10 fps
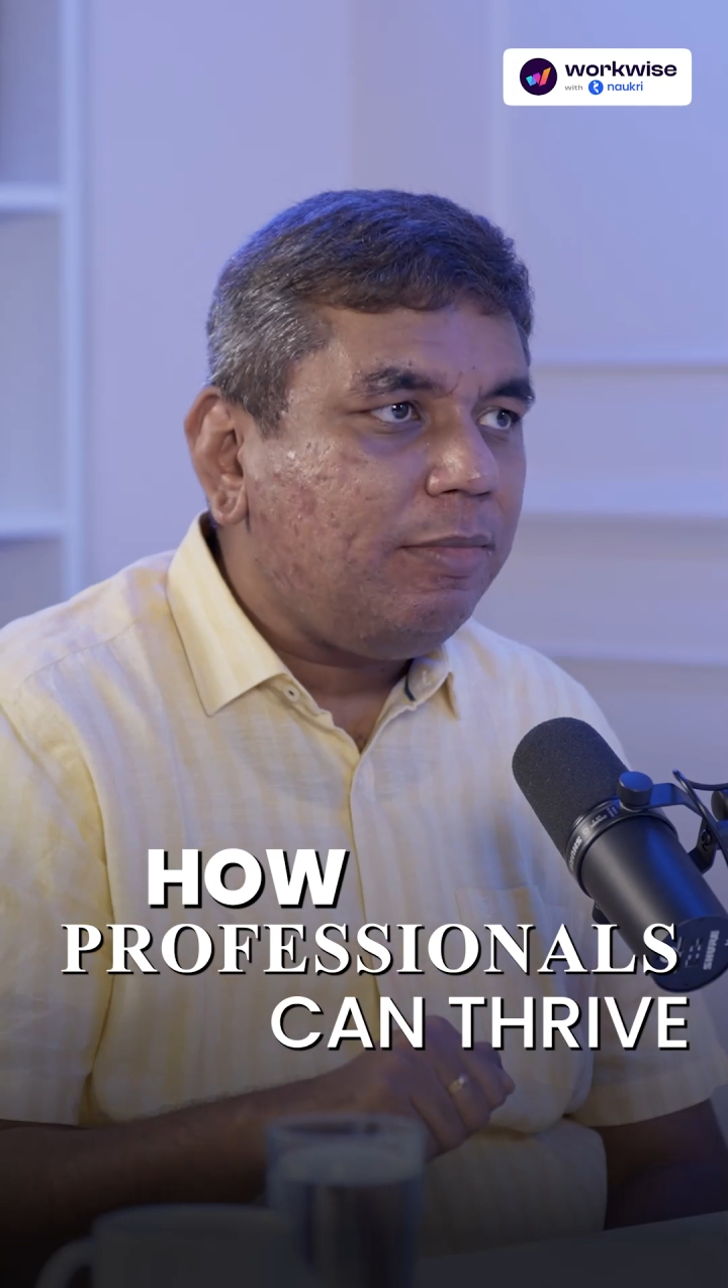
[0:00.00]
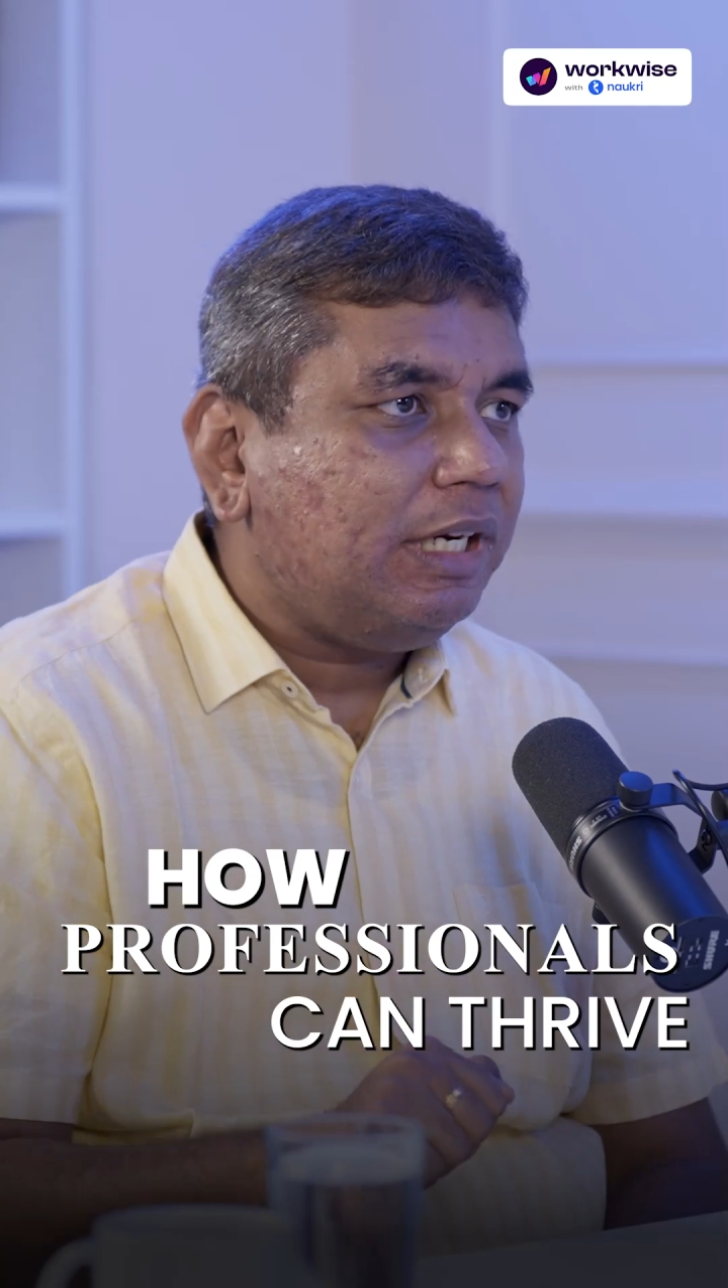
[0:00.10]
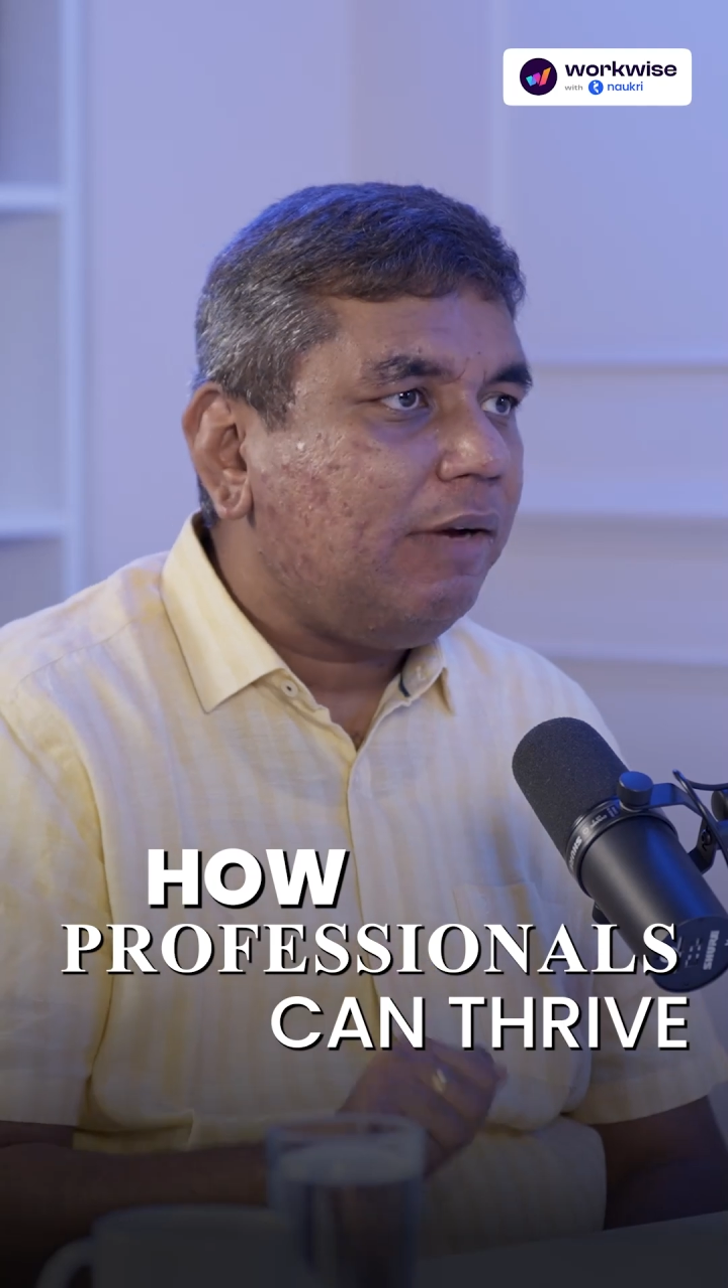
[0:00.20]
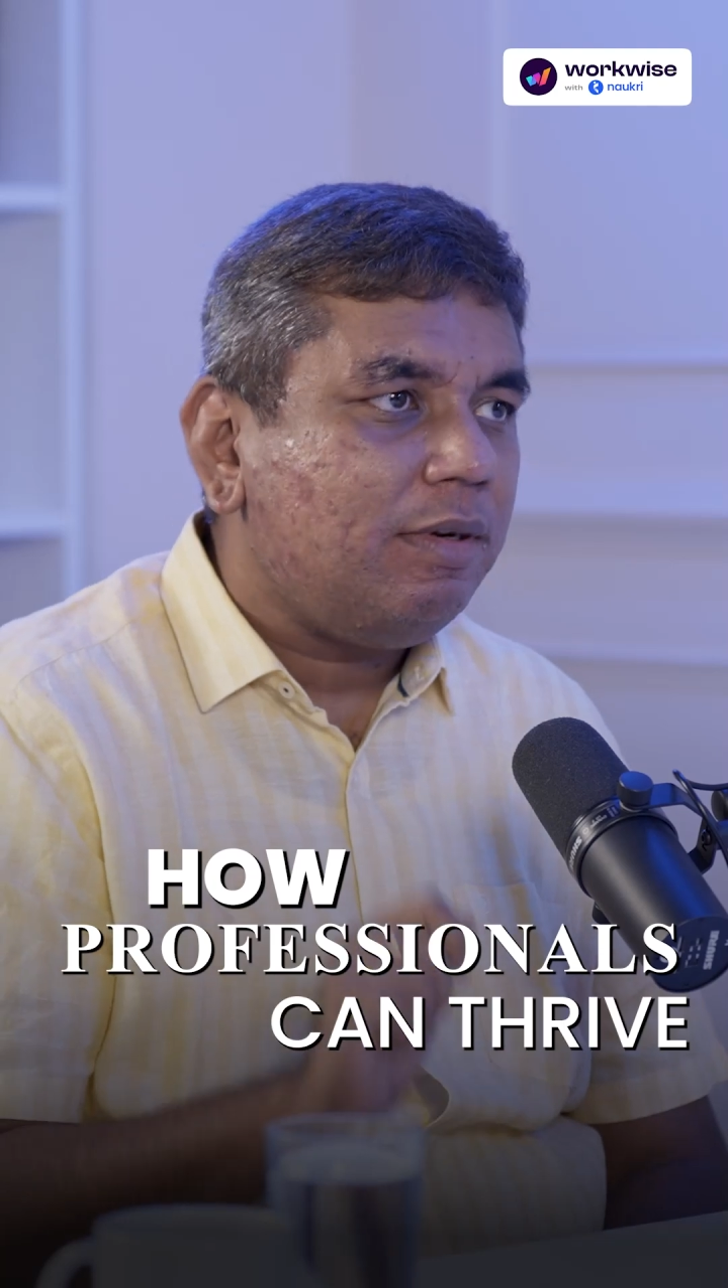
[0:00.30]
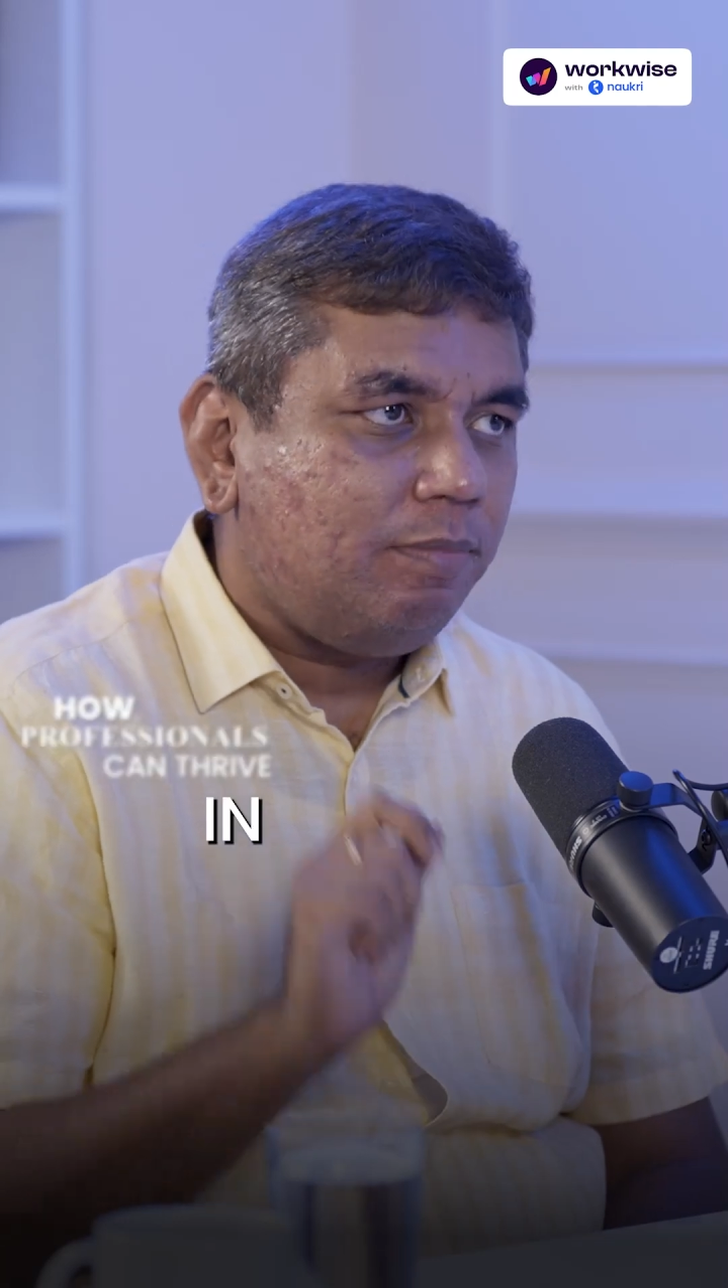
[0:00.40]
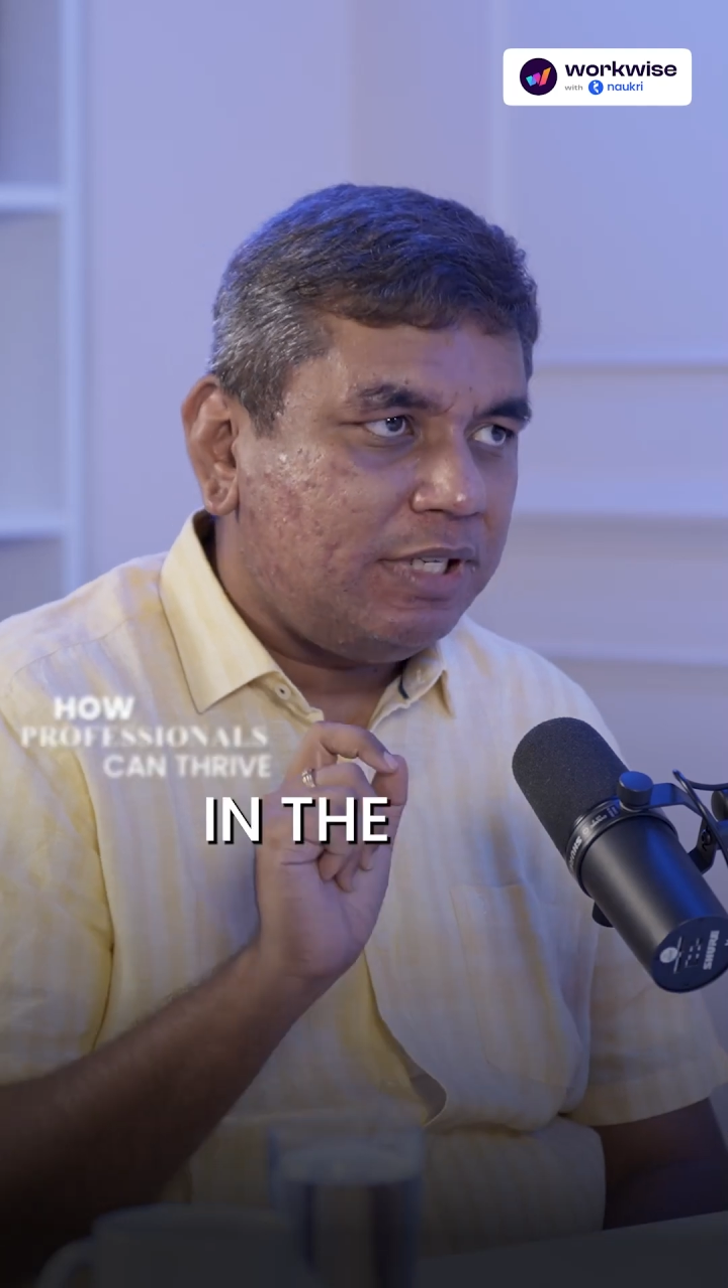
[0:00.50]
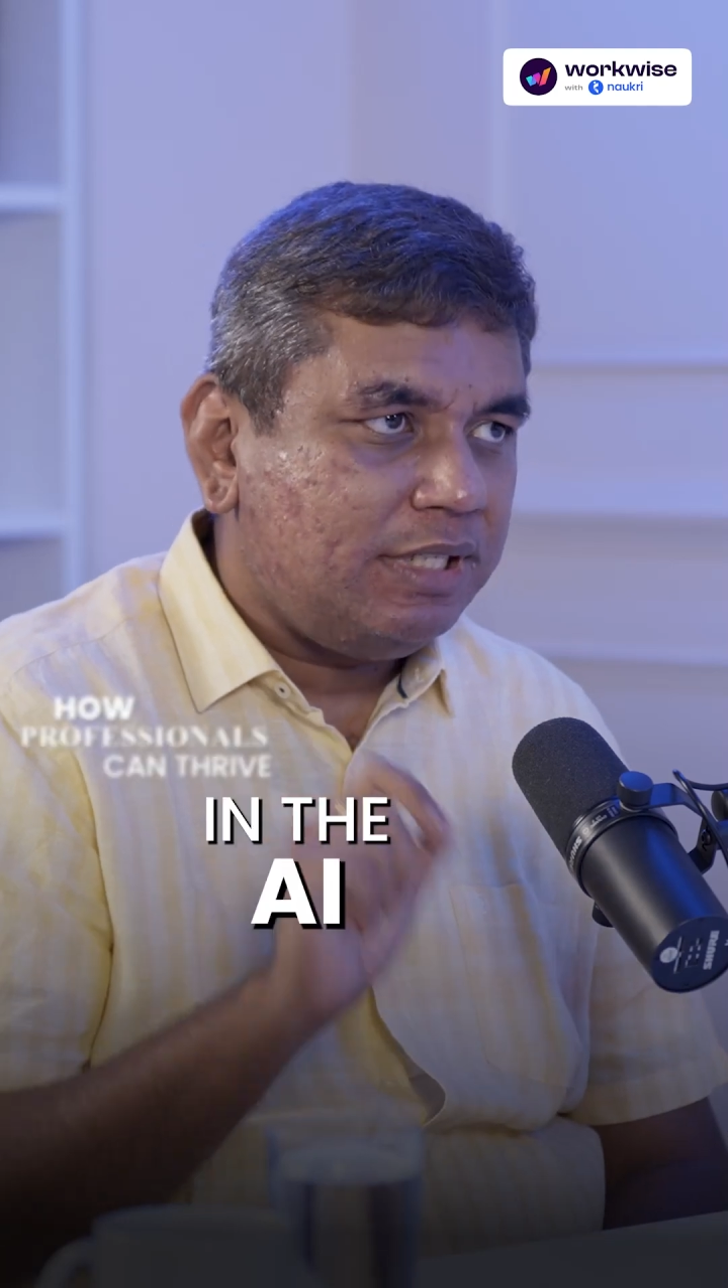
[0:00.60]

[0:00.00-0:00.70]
thrive in